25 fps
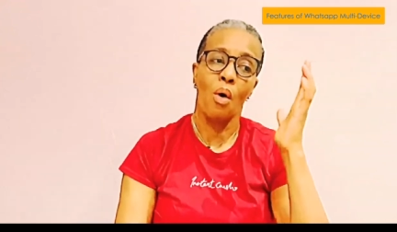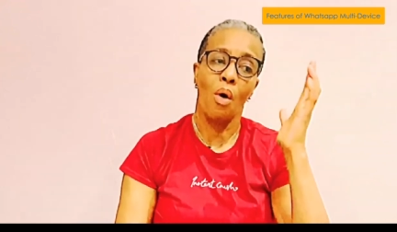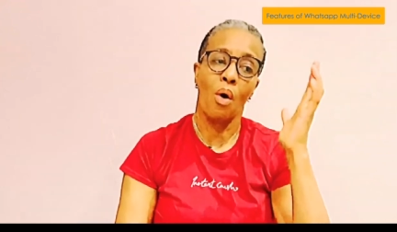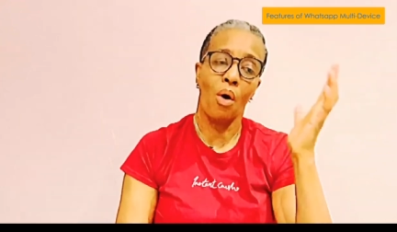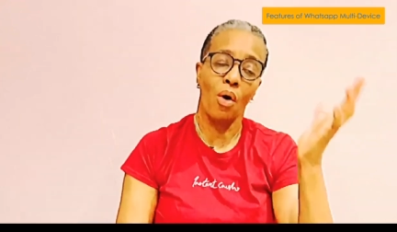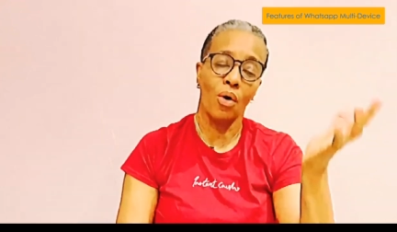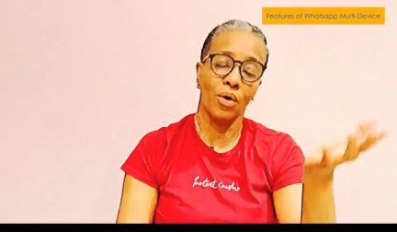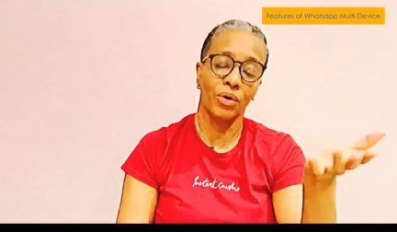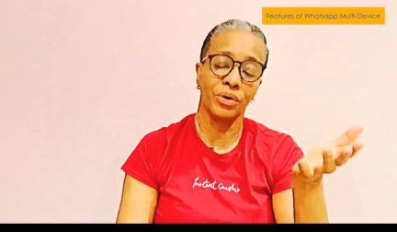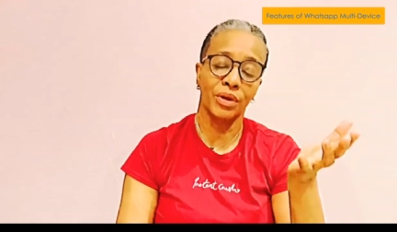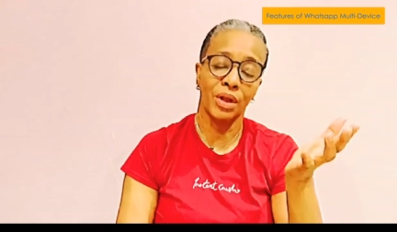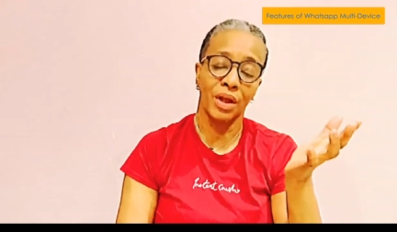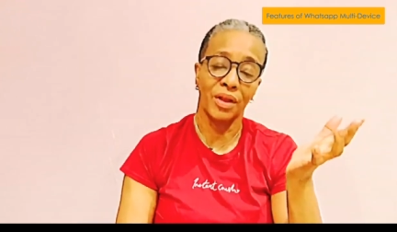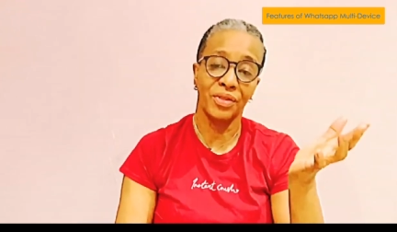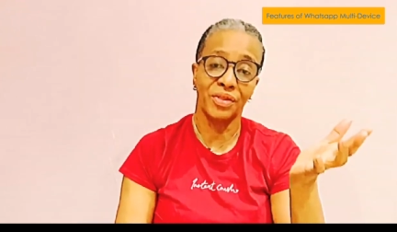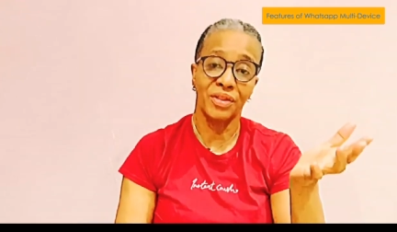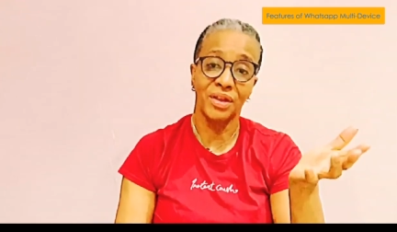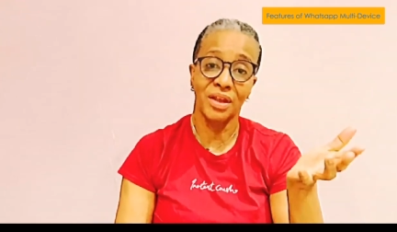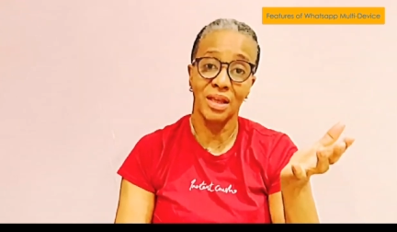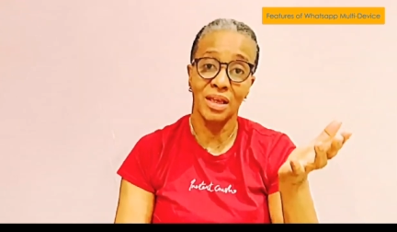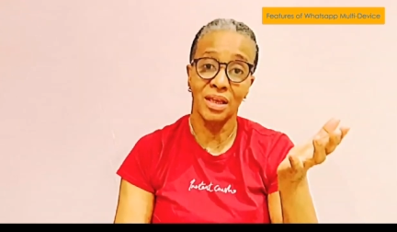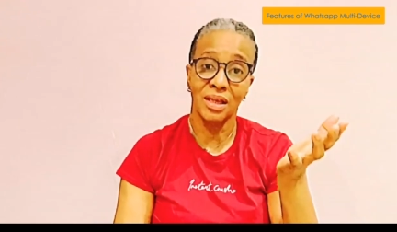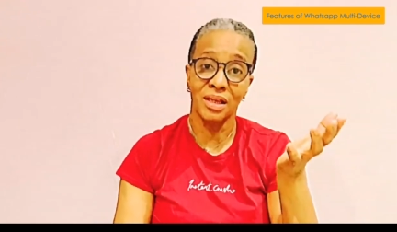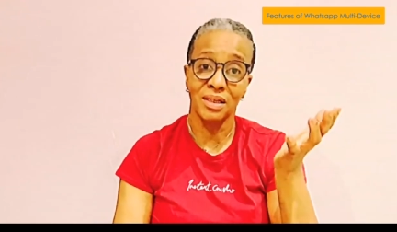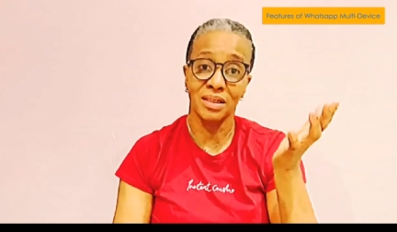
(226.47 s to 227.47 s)
on
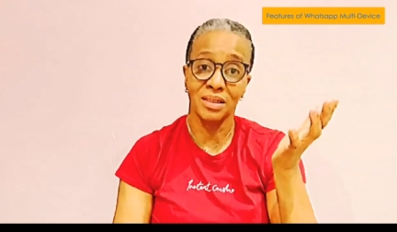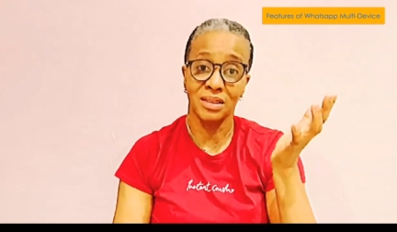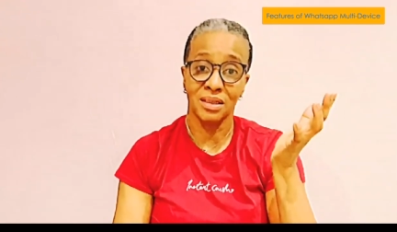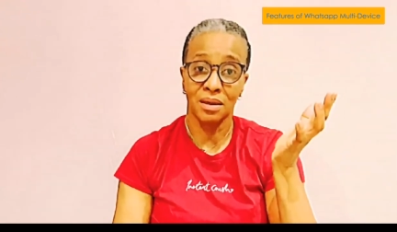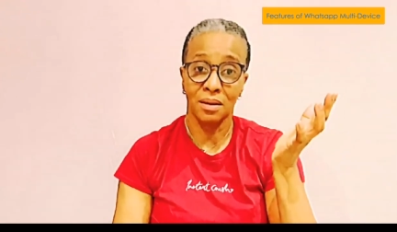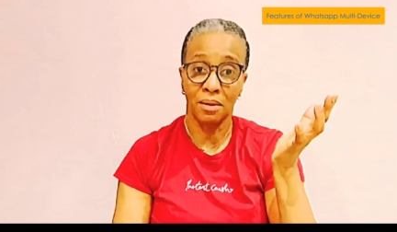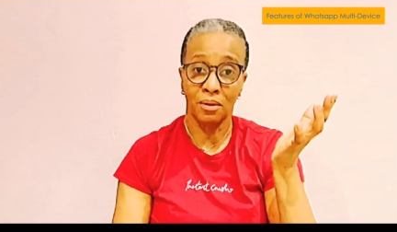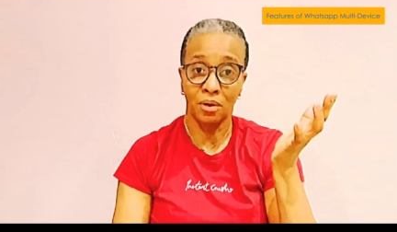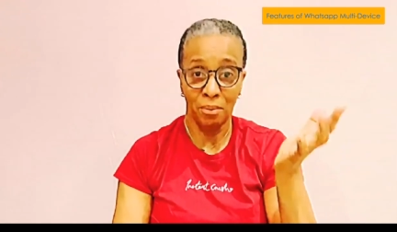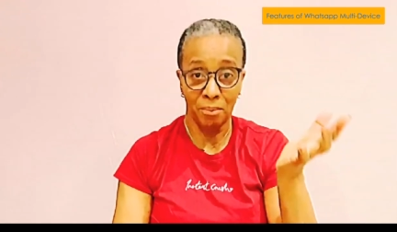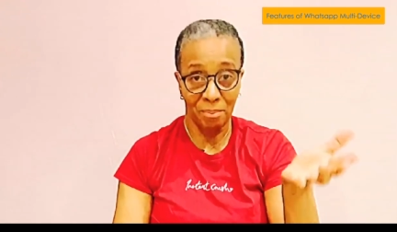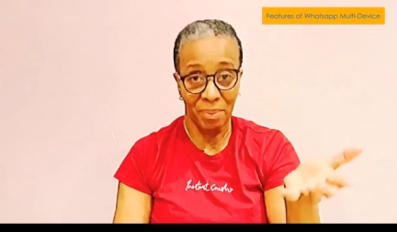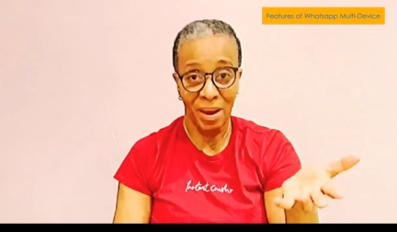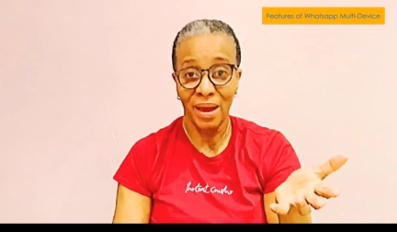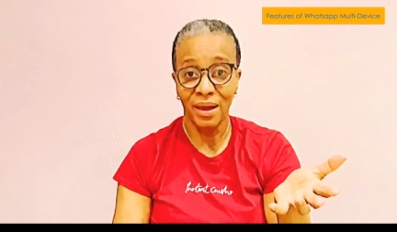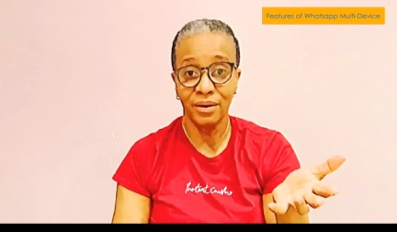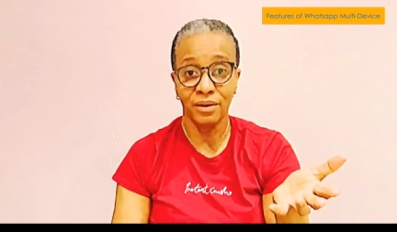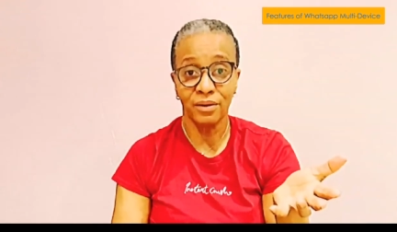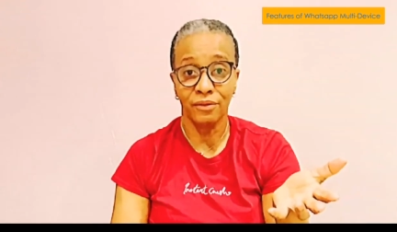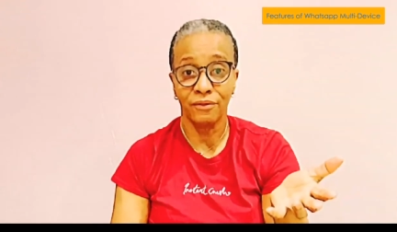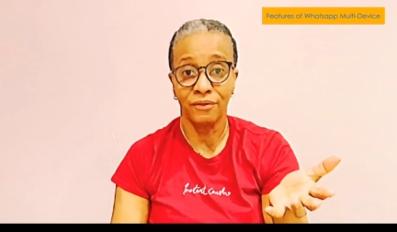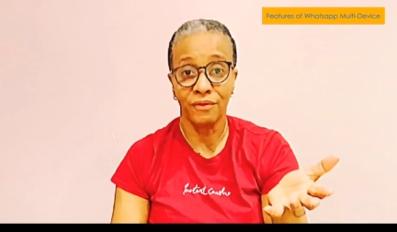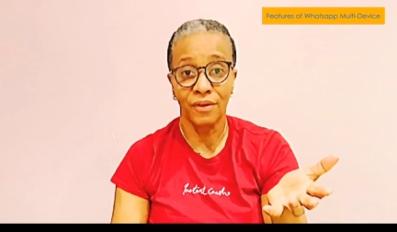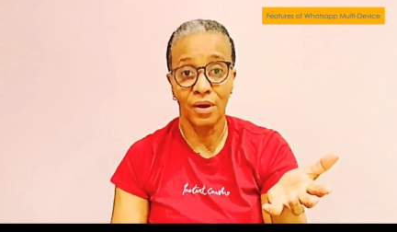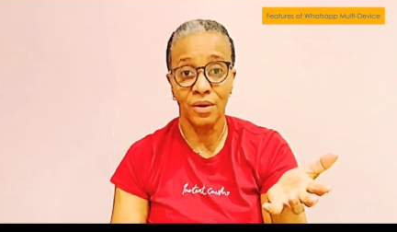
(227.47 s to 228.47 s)
these
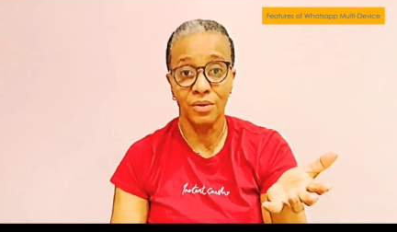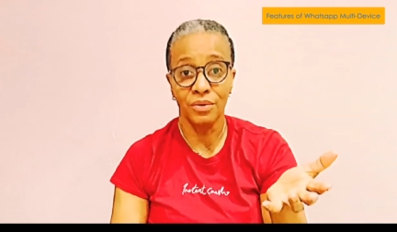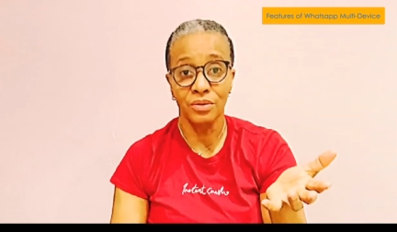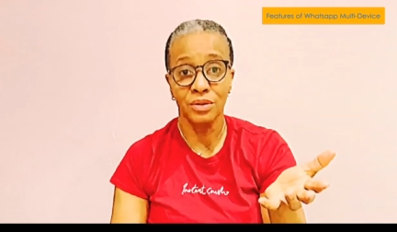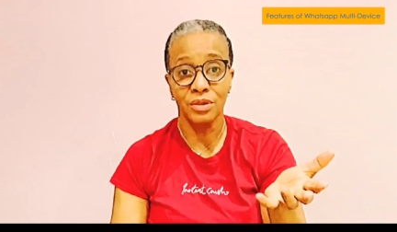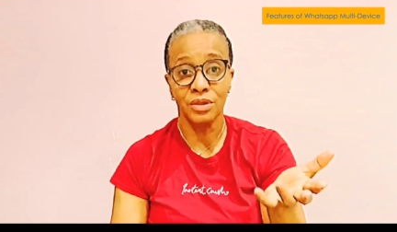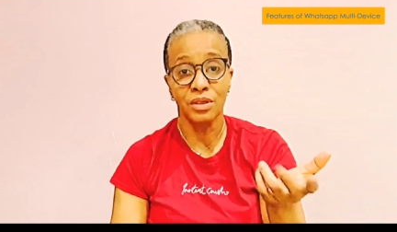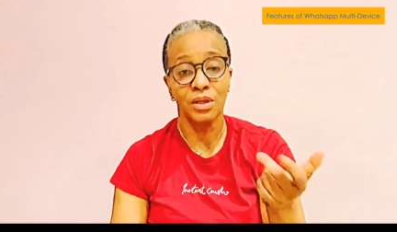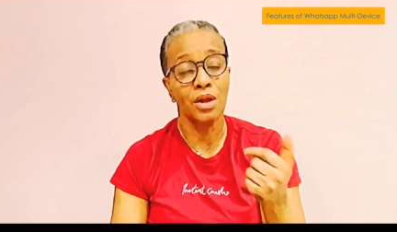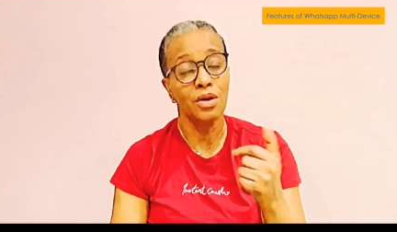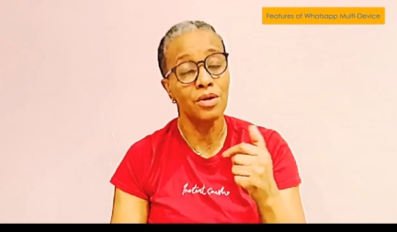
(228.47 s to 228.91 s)
companion phones.